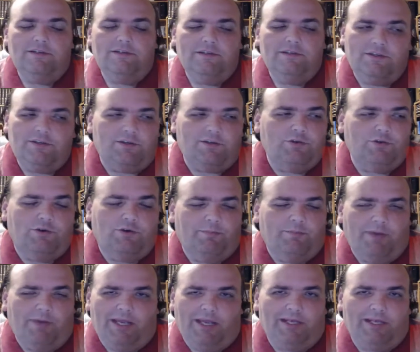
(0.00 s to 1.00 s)
Cool,
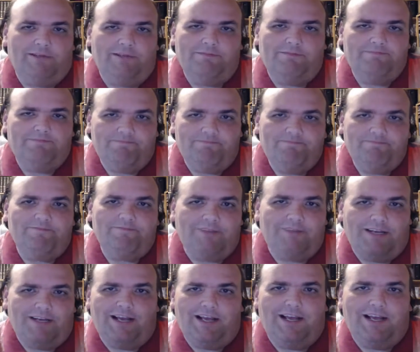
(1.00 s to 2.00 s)
man.
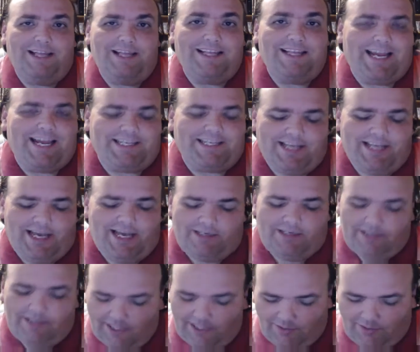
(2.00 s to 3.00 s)
I like that.
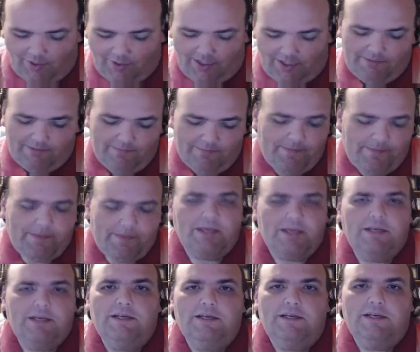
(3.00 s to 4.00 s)
Anyway,
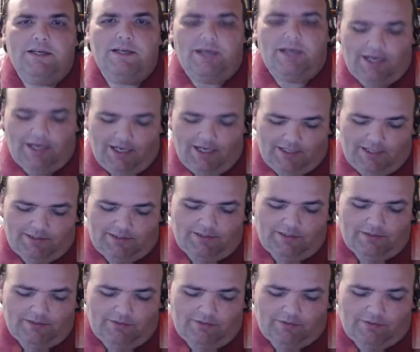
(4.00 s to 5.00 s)
uh,
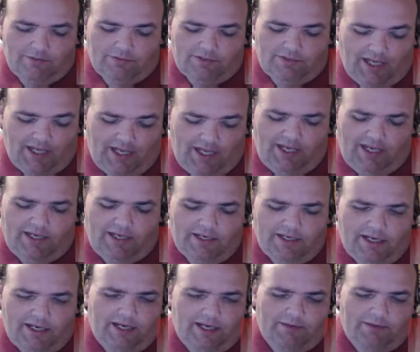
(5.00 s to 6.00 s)
today
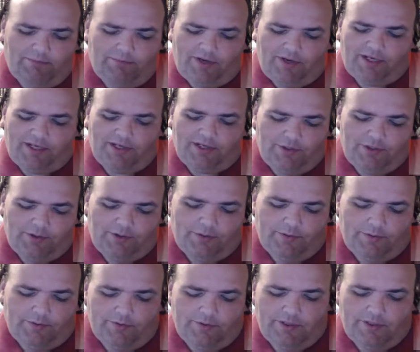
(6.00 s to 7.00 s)
I'm bringing
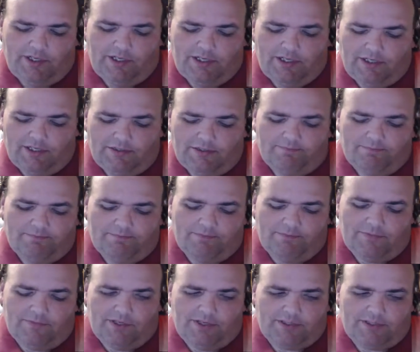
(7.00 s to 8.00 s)
you a
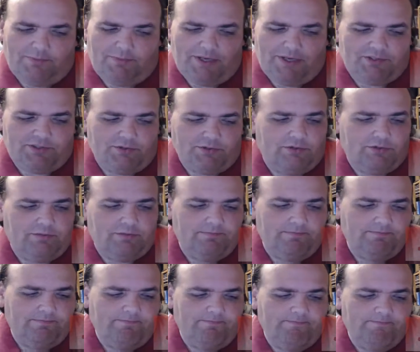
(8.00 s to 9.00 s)
special
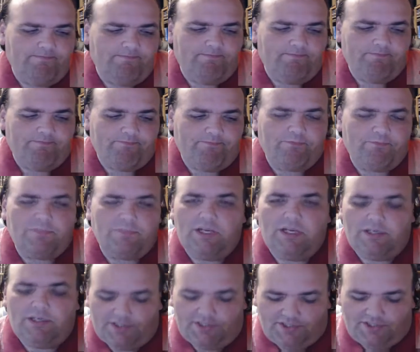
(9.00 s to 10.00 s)

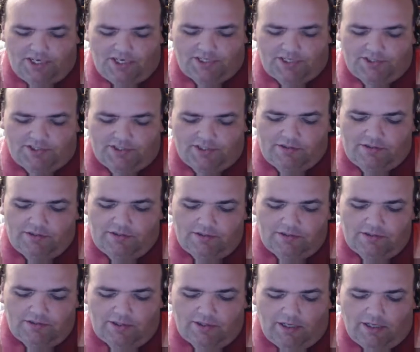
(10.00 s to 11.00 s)
discussion
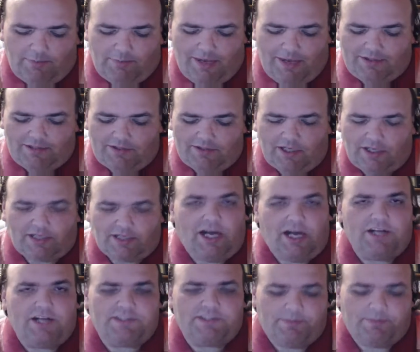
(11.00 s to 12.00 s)
about a
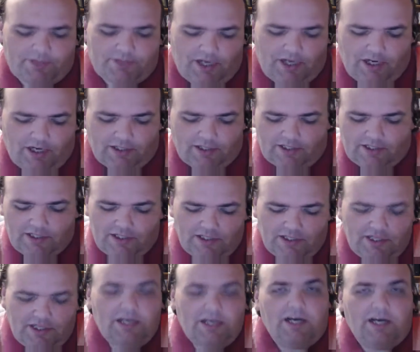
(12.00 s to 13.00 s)
concept called
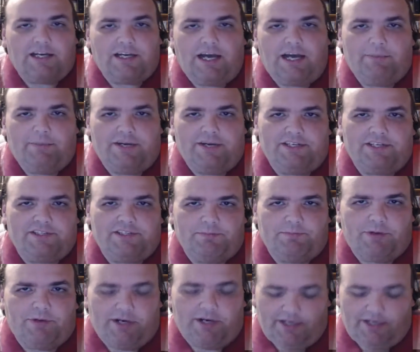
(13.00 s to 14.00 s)
Accommodation
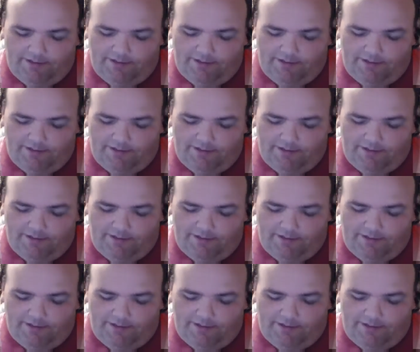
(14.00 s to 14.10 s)
Party.